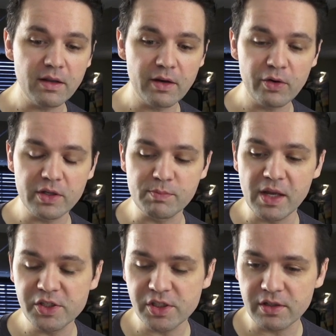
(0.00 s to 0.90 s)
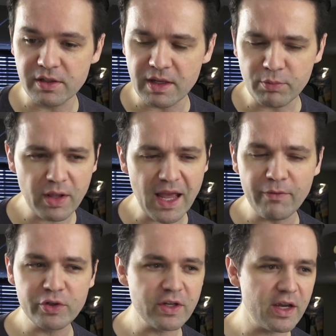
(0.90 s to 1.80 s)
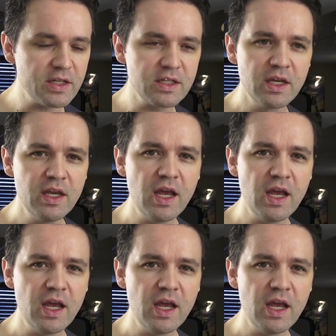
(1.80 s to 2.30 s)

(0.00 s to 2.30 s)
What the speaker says: I'd heard it mentioned, probably advertised.